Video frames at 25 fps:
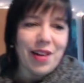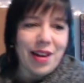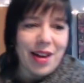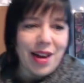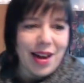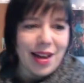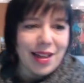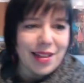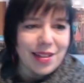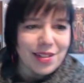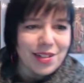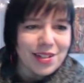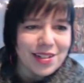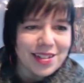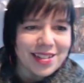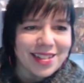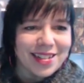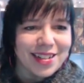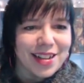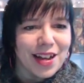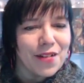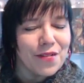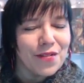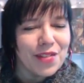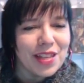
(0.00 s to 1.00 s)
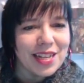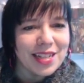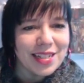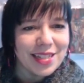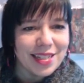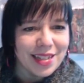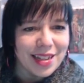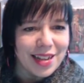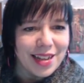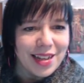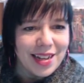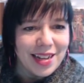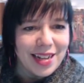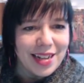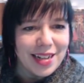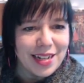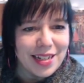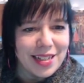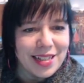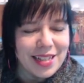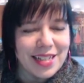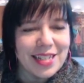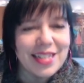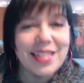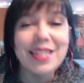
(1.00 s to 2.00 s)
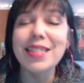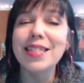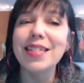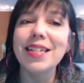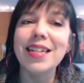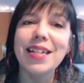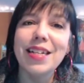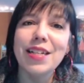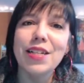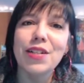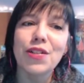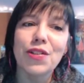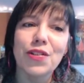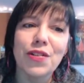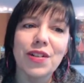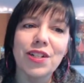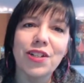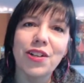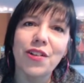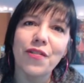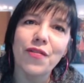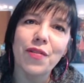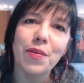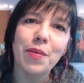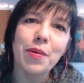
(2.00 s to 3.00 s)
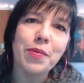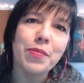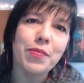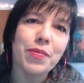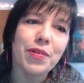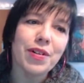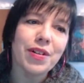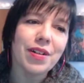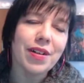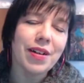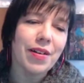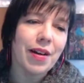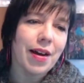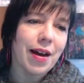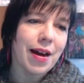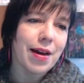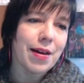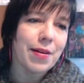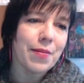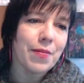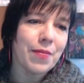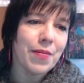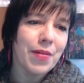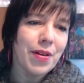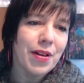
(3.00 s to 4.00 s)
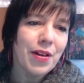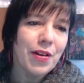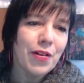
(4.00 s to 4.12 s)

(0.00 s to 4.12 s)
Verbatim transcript: I just love this. This is an illustration from a book um,